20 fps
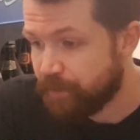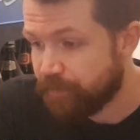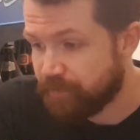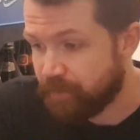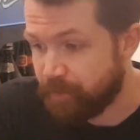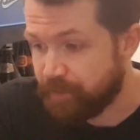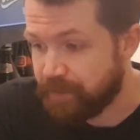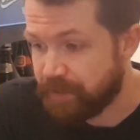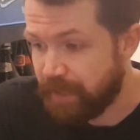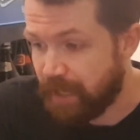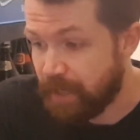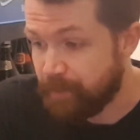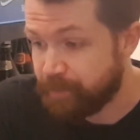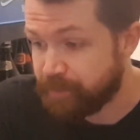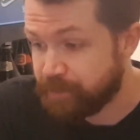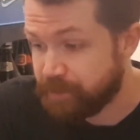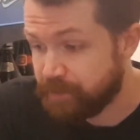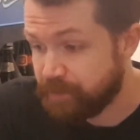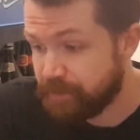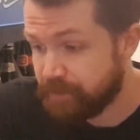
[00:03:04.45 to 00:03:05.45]
from the
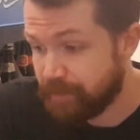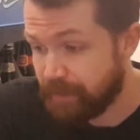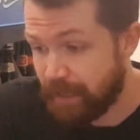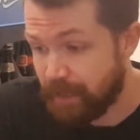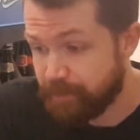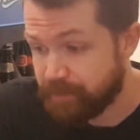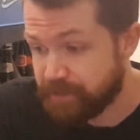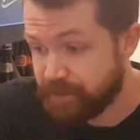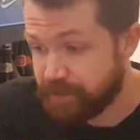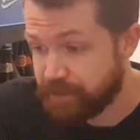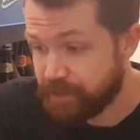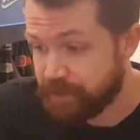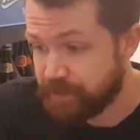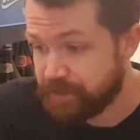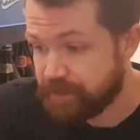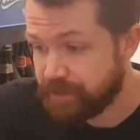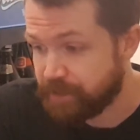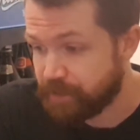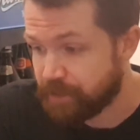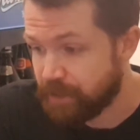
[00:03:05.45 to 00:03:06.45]
Leipzig
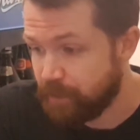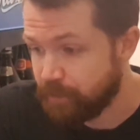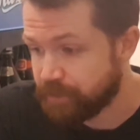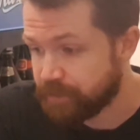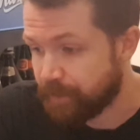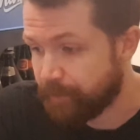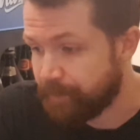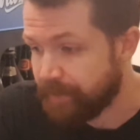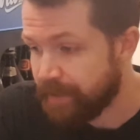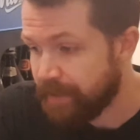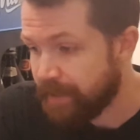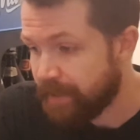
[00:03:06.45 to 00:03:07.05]
City Council.